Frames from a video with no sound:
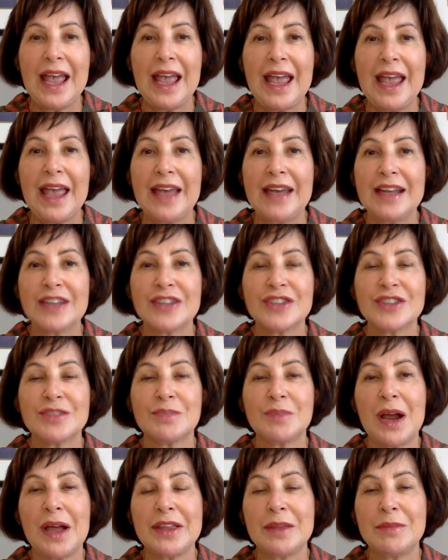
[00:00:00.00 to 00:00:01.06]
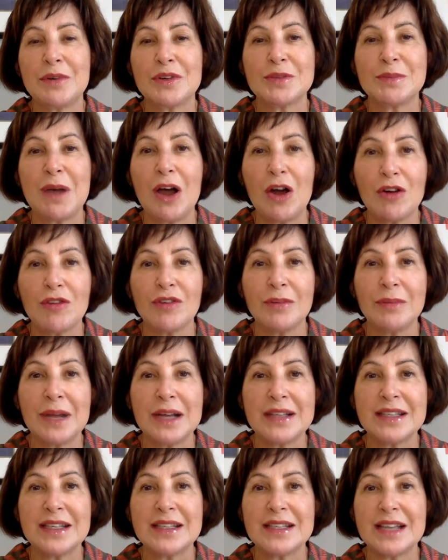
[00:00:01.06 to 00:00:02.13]
And it's probably the most powerful
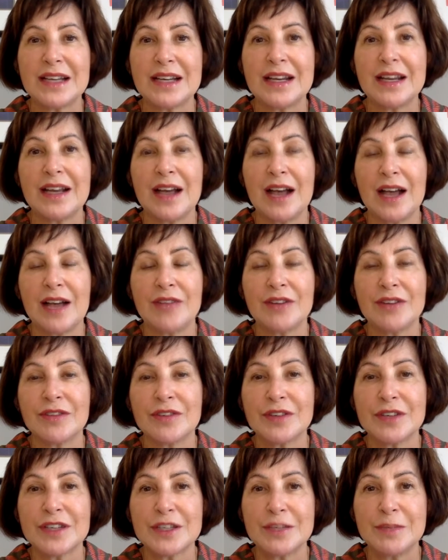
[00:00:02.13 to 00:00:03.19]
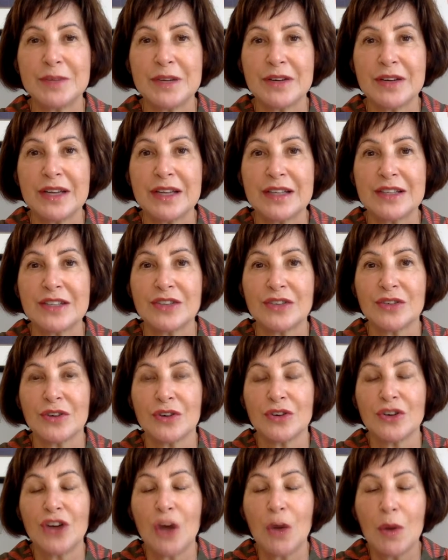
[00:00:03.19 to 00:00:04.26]
mindset technique I've ever experienced or, or
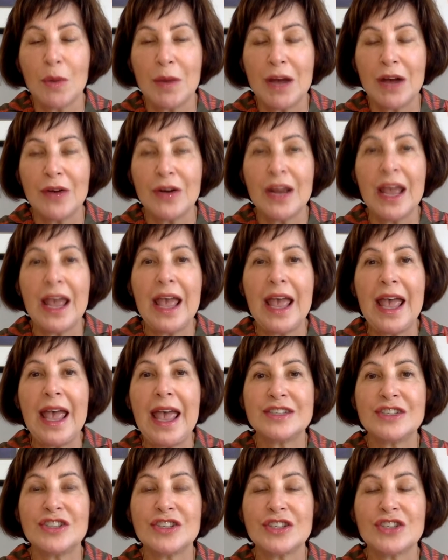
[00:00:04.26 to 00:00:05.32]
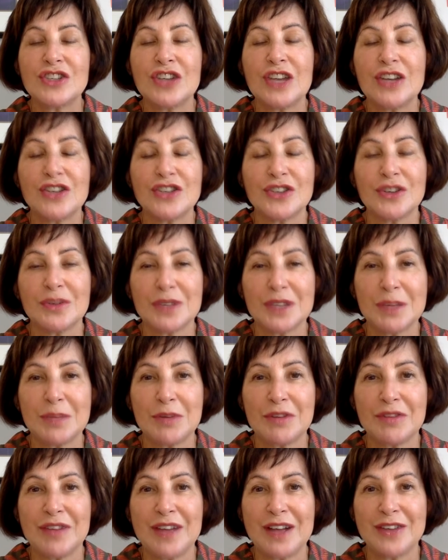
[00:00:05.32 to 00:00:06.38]
know about. Just the changes are really
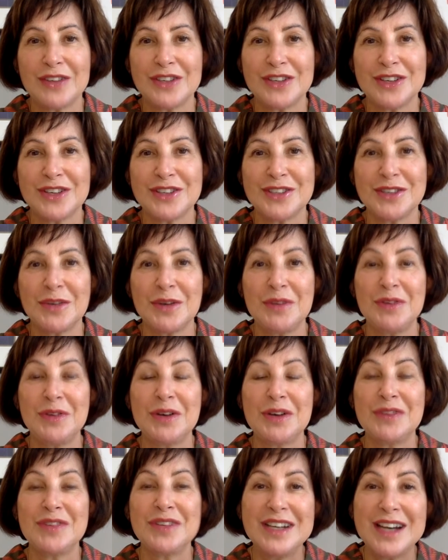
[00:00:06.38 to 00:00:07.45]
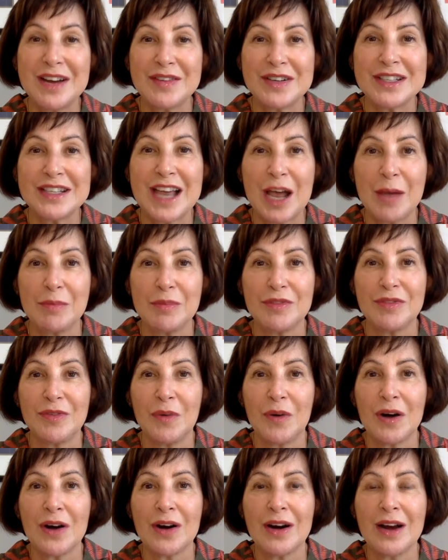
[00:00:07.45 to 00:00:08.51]
profound. So if you have never tapped
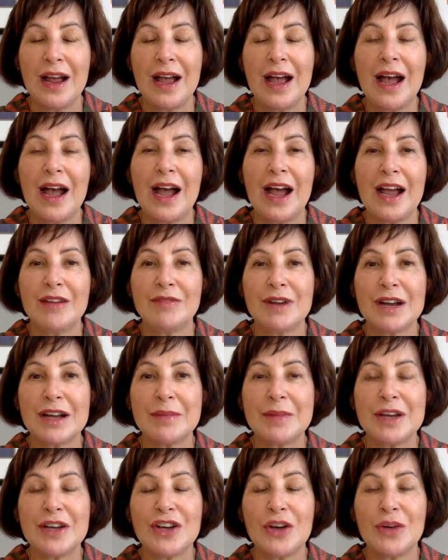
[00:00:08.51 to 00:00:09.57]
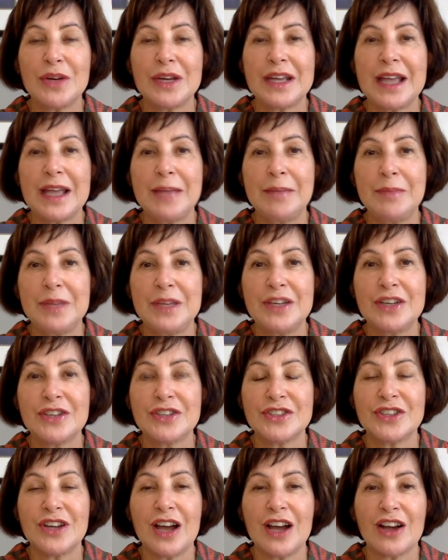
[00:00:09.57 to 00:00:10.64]
before, I recommend go to
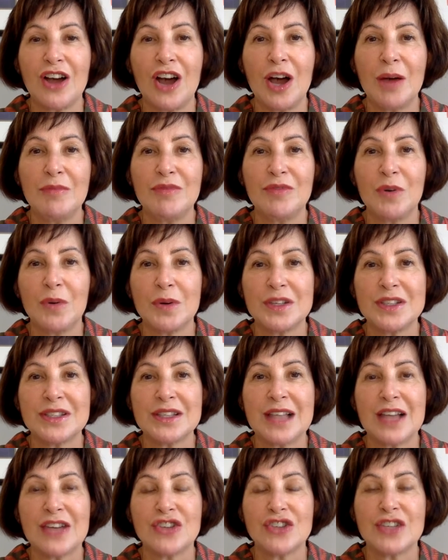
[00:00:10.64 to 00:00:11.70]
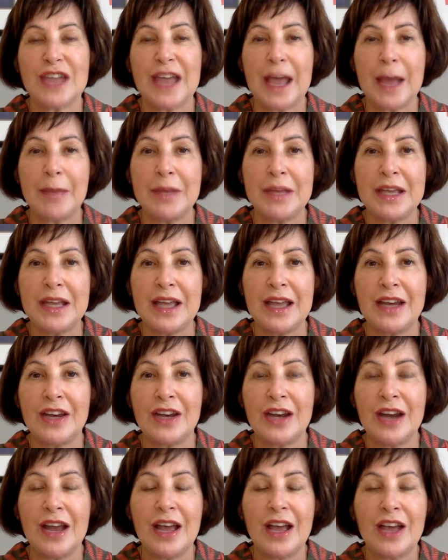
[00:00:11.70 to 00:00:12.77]
KateBeeders.com forward slash tapping, and
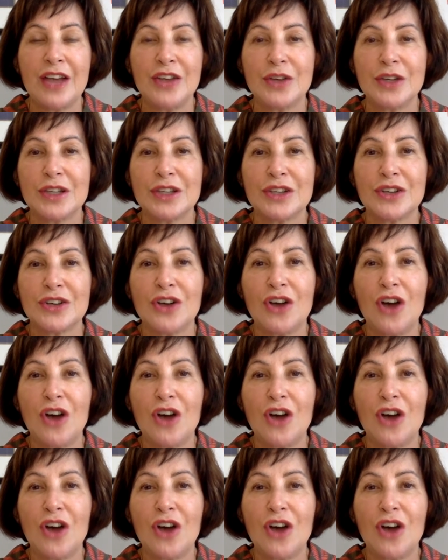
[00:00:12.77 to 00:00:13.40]
you can learn